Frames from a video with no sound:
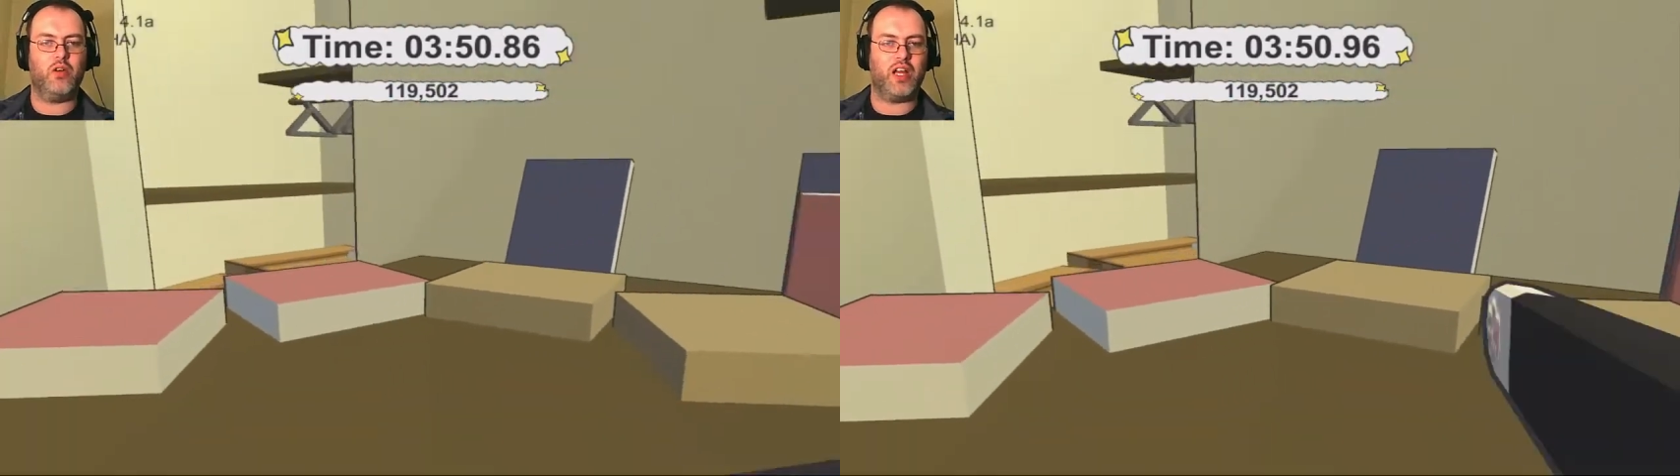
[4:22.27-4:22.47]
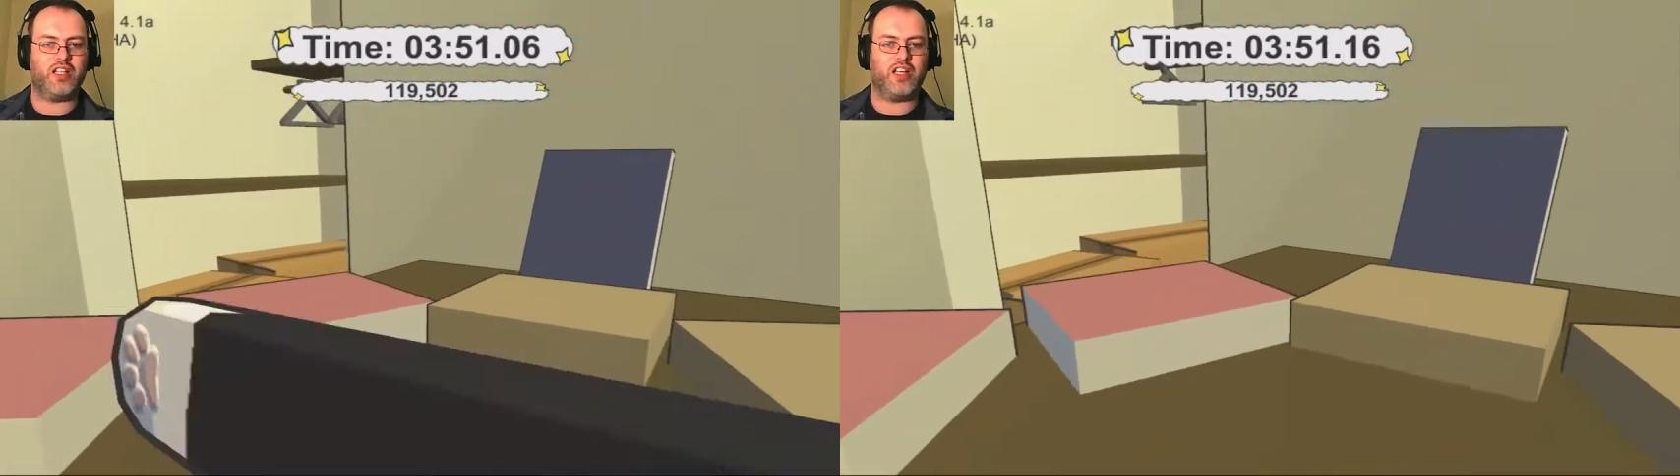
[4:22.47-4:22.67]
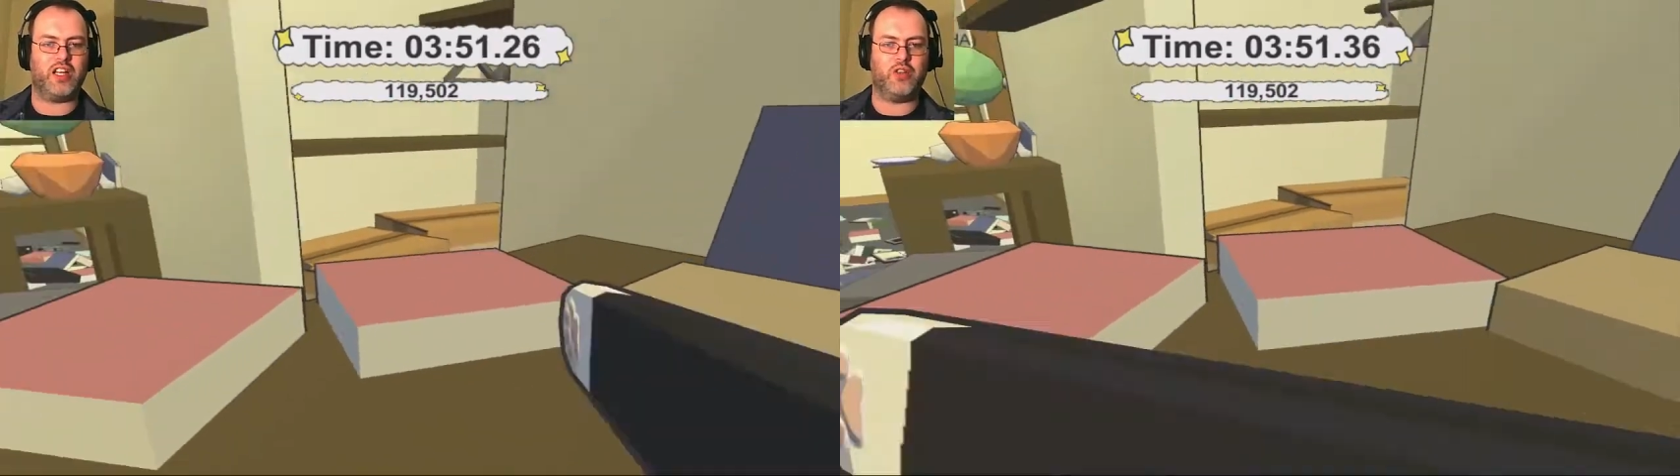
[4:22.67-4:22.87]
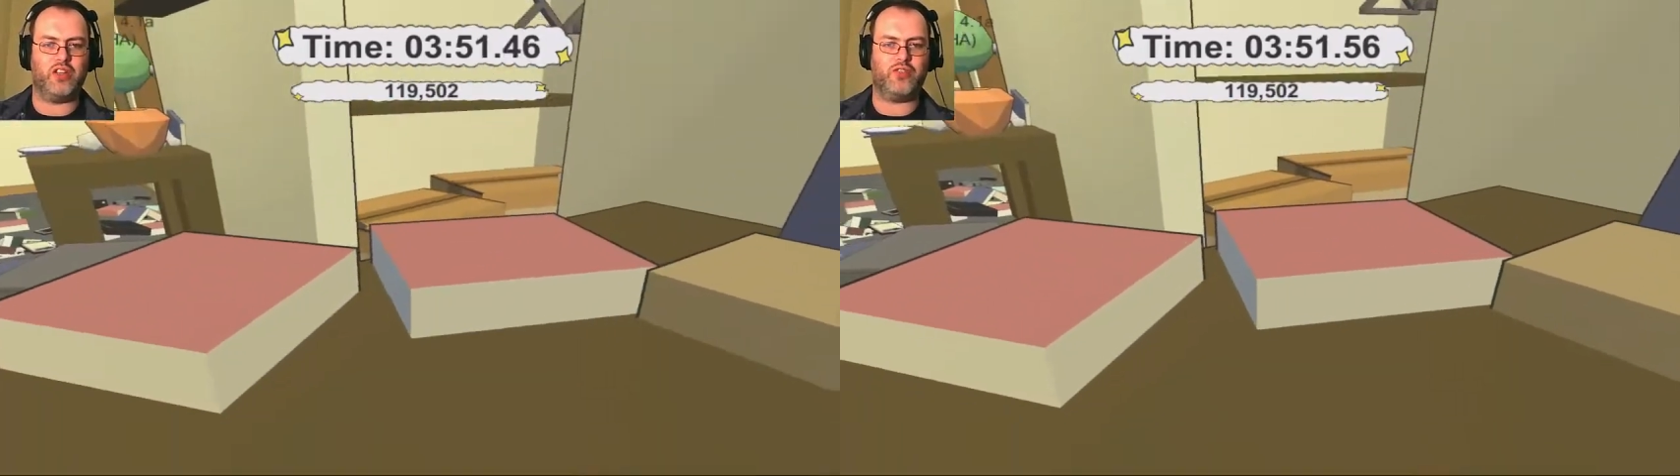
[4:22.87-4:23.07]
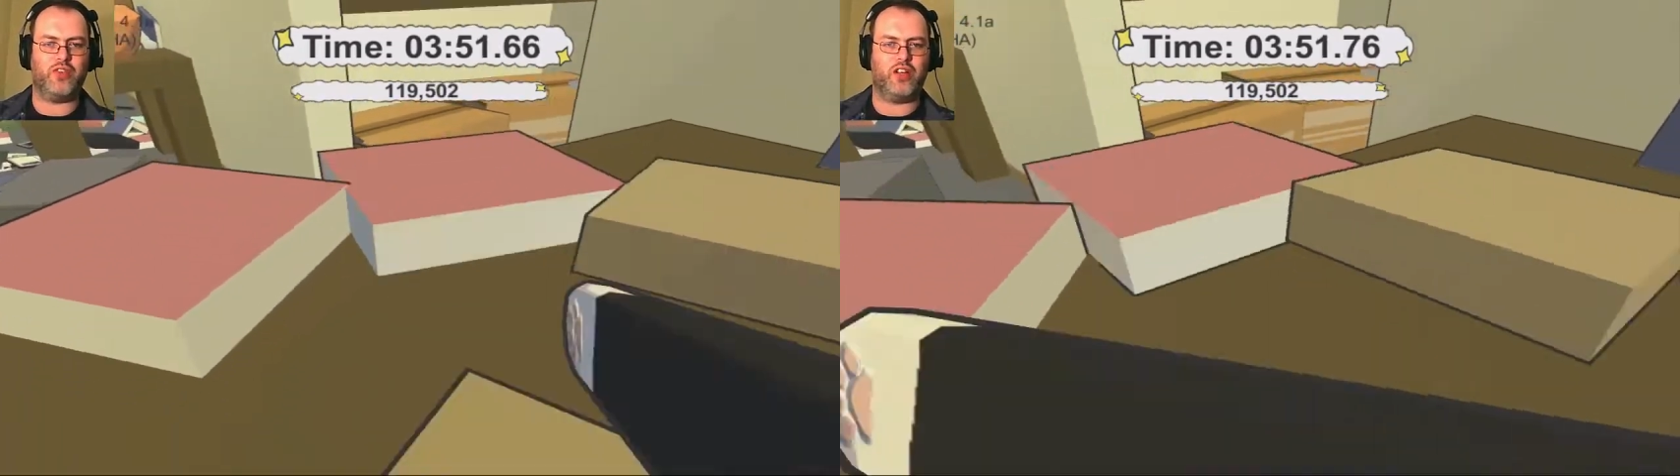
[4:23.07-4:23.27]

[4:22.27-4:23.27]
all act like I do this for a